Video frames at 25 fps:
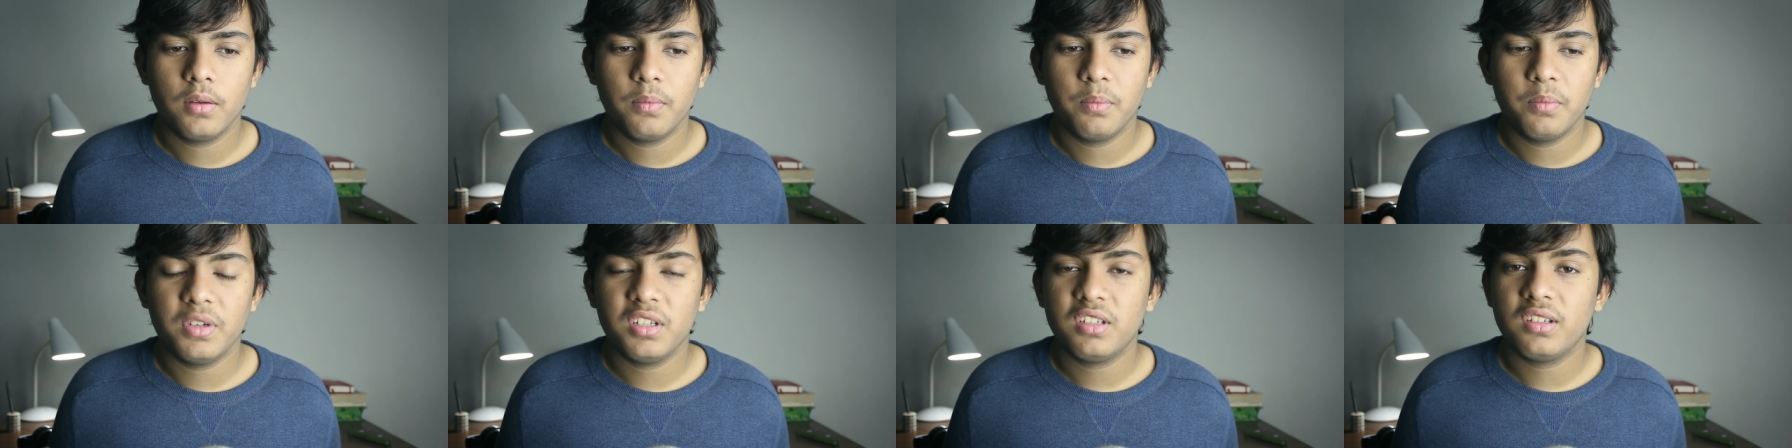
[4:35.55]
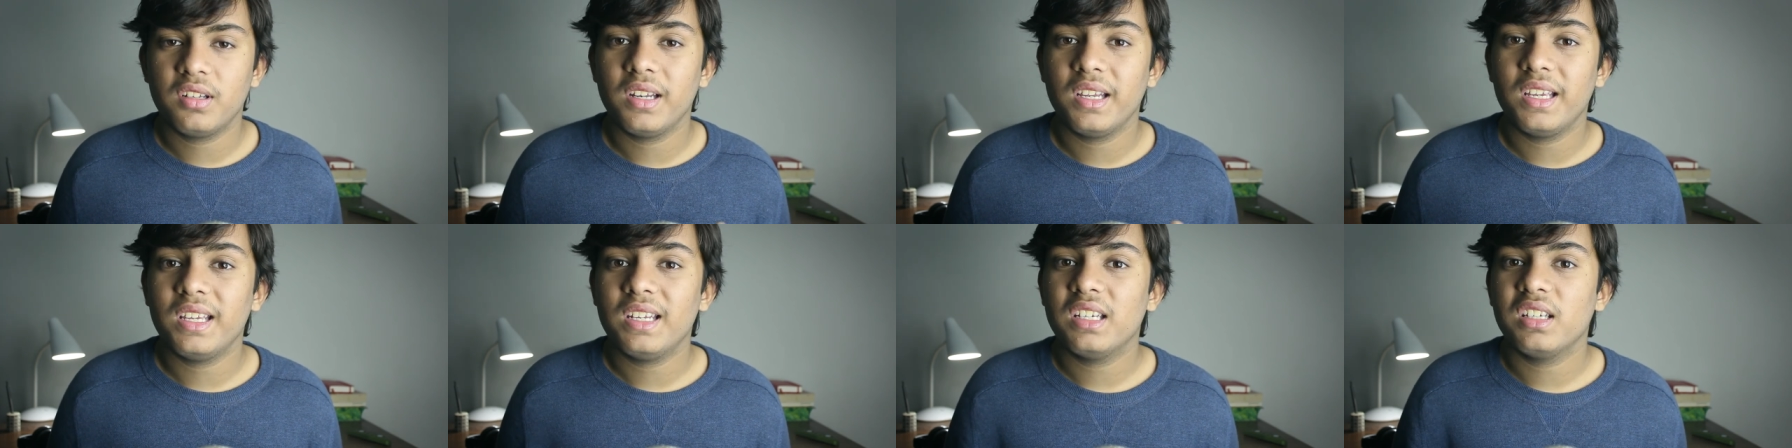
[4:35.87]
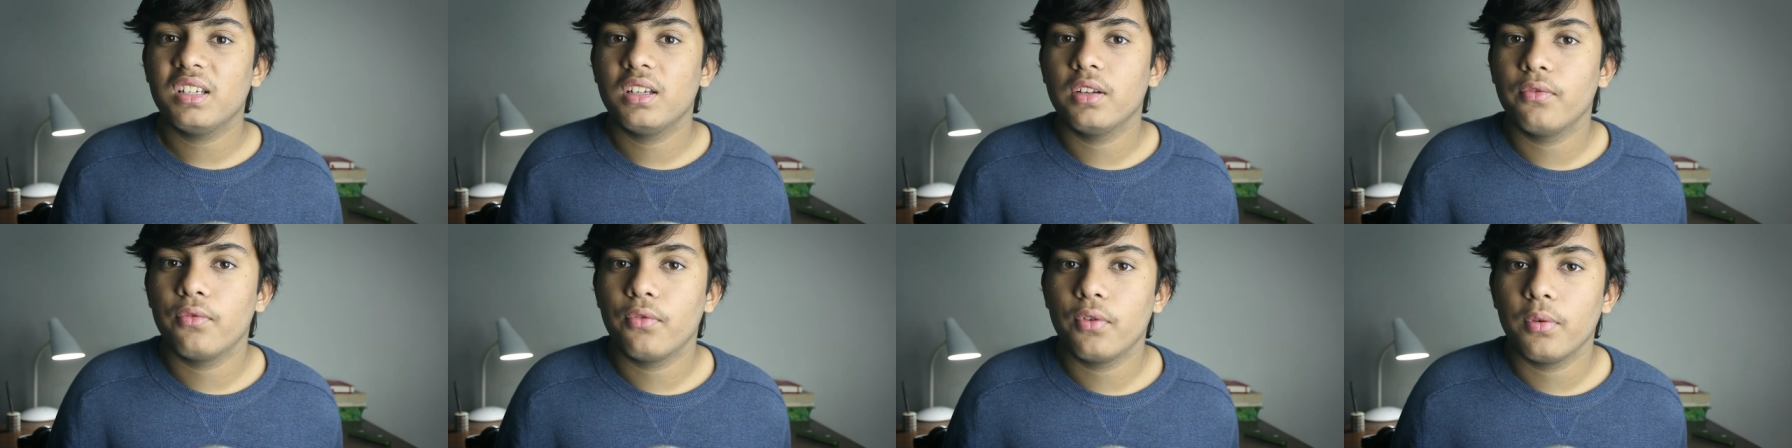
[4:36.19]

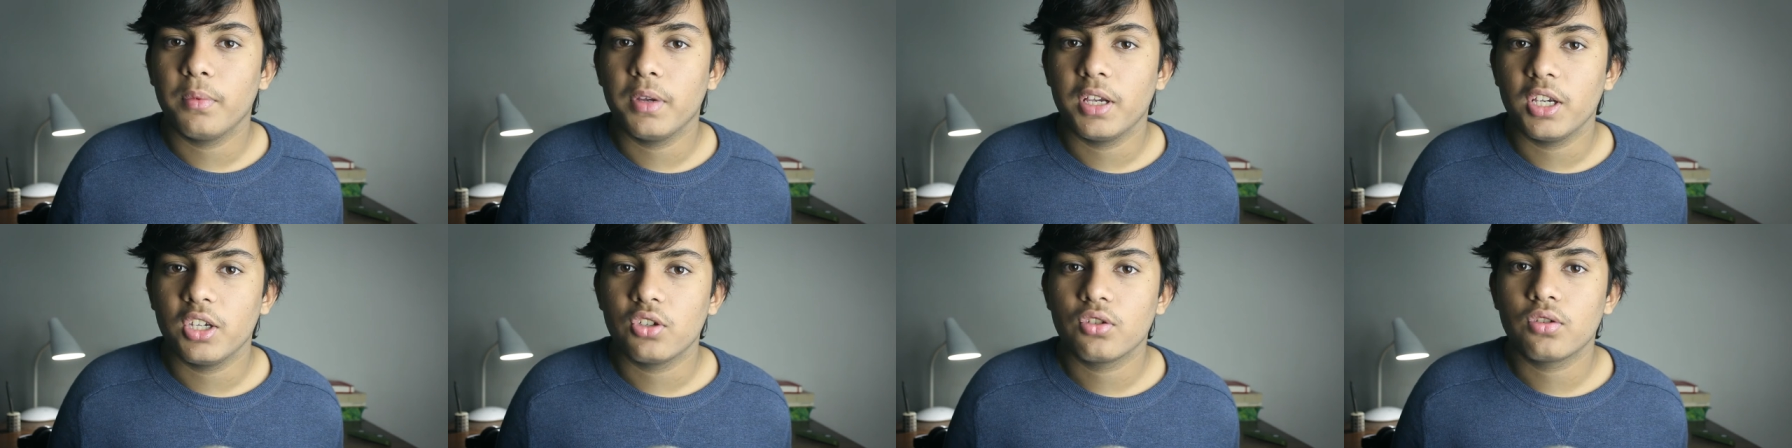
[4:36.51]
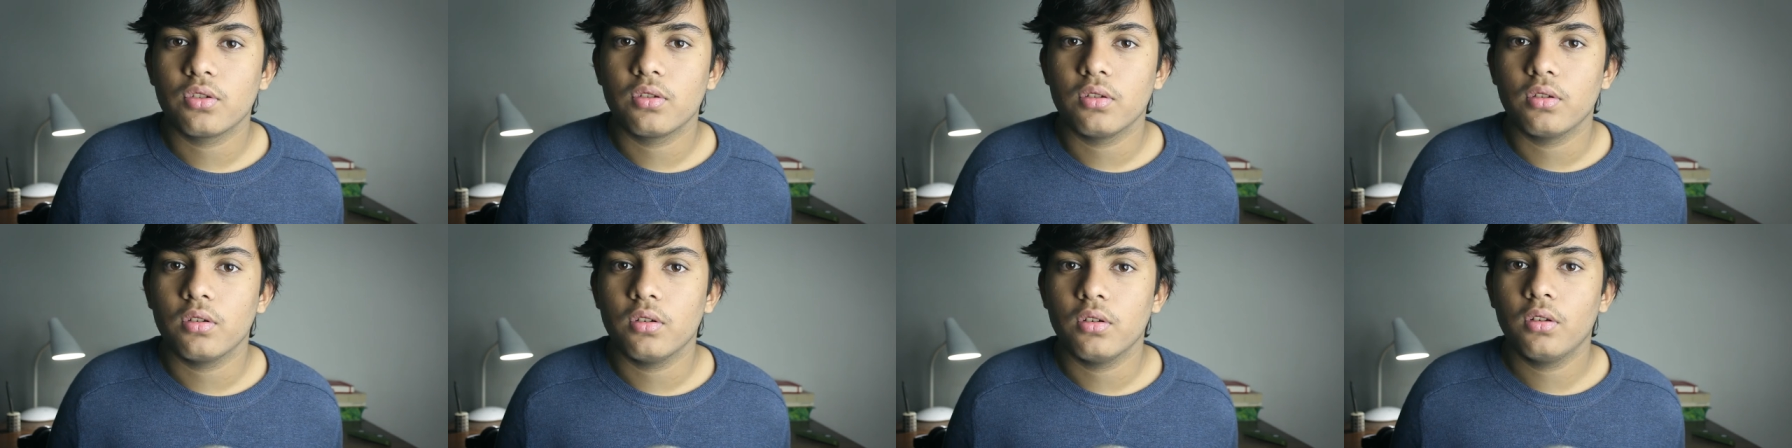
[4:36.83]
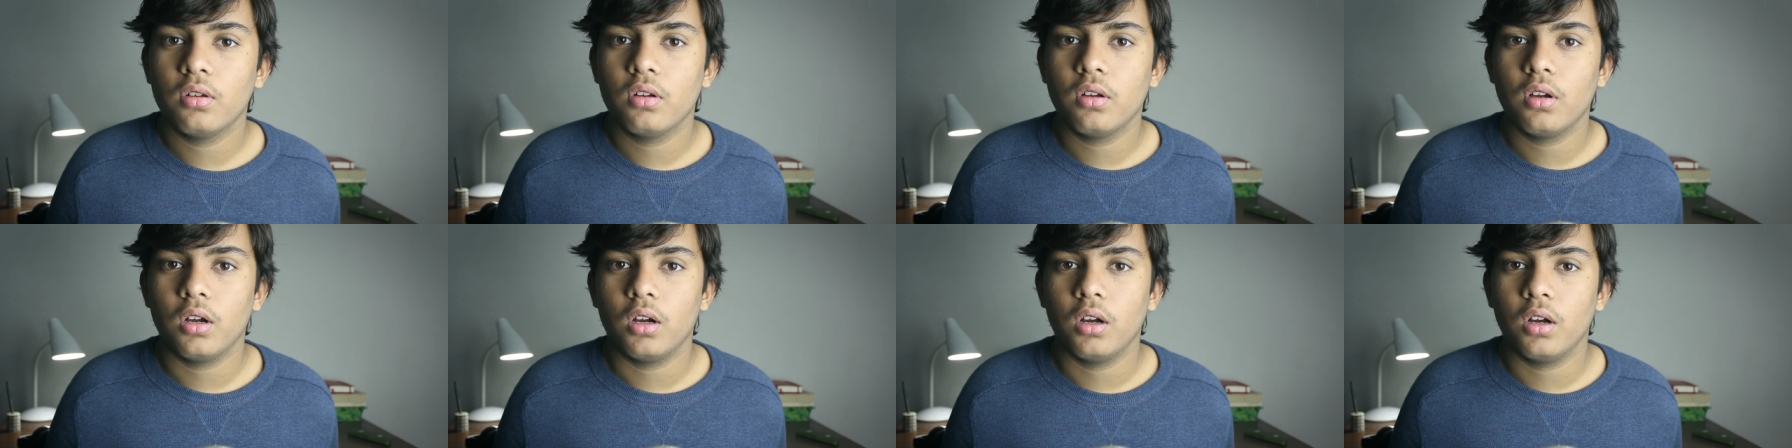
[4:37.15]
misleading information
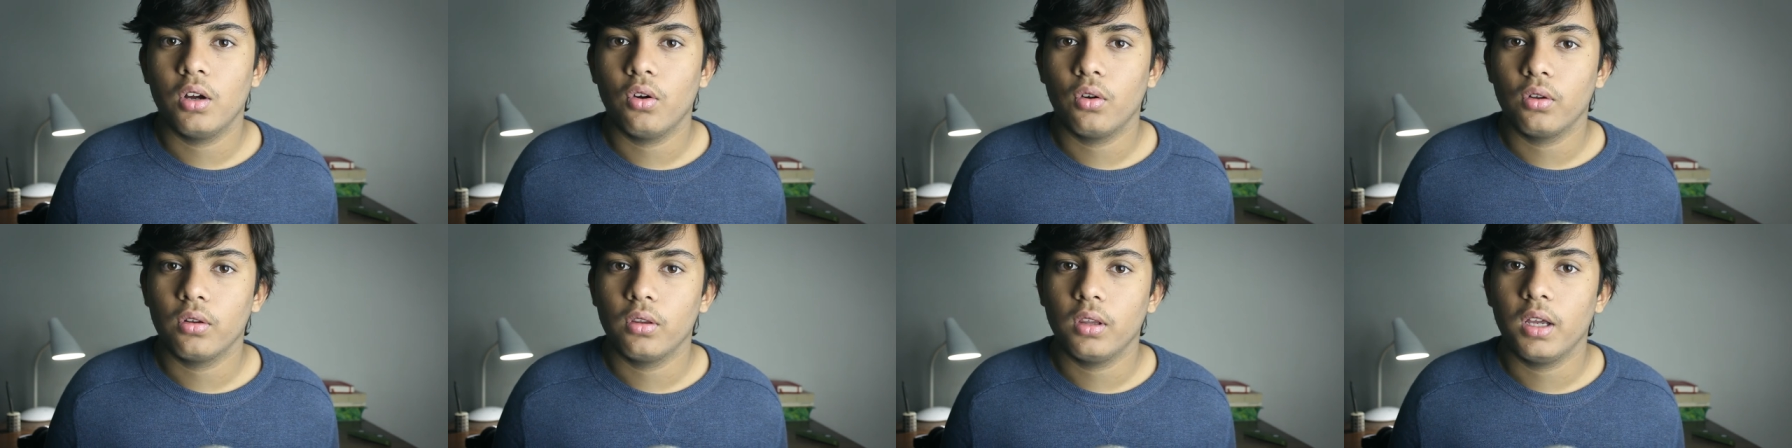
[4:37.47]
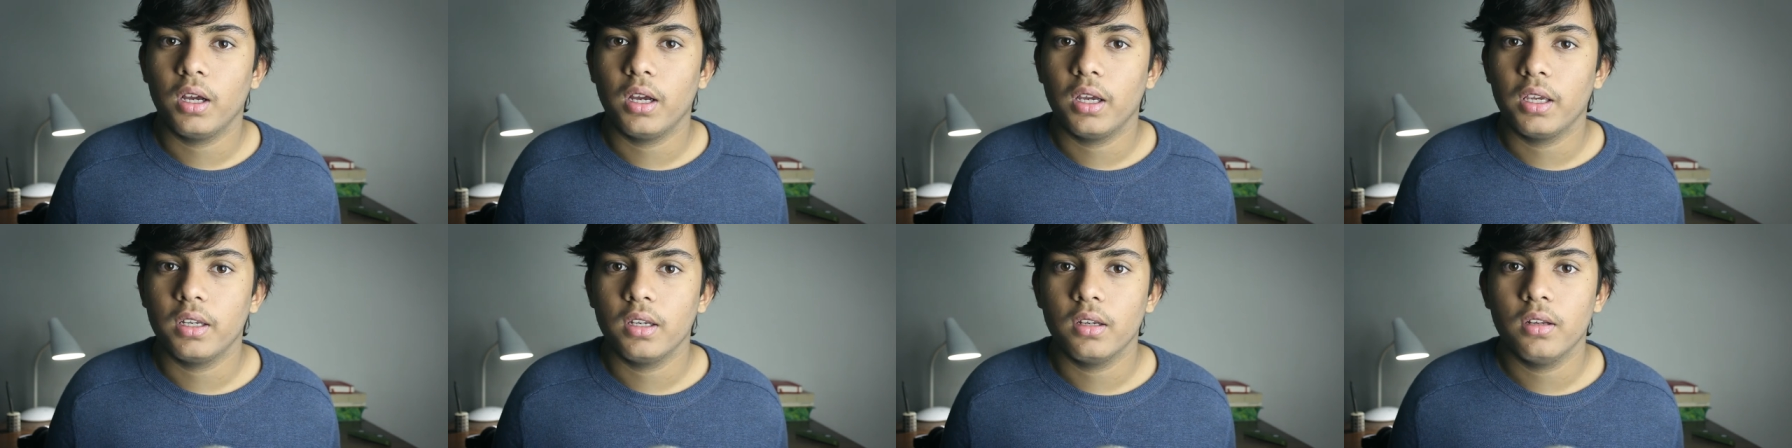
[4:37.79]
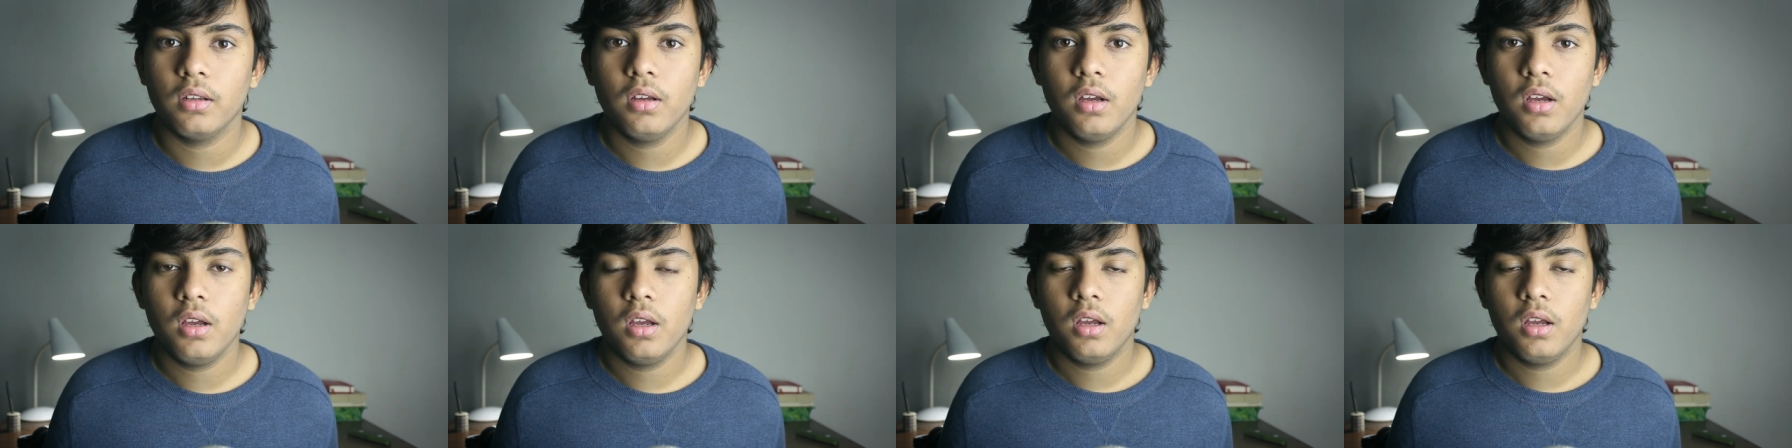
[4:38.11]
uh, online